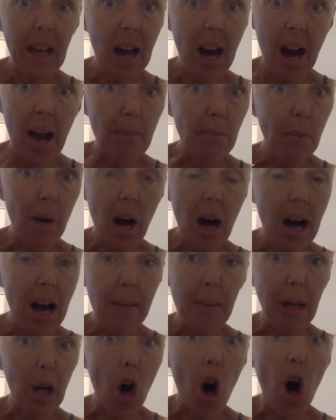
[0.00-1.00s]
I'm
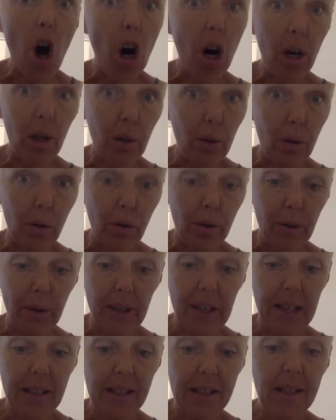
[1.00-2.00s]
in awe over
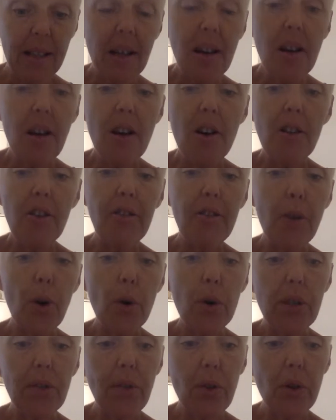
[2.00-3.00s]
this.
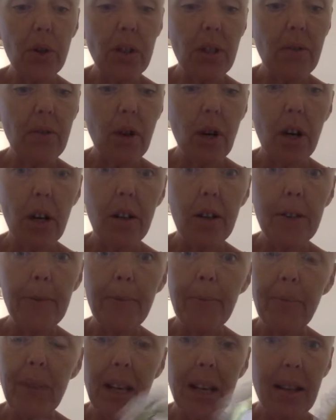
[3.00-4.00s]
Folks, first of all,
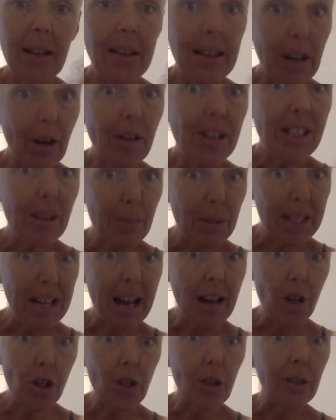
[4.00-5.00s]
they're
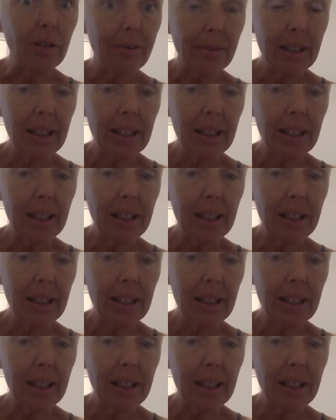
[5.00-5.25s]
substantial.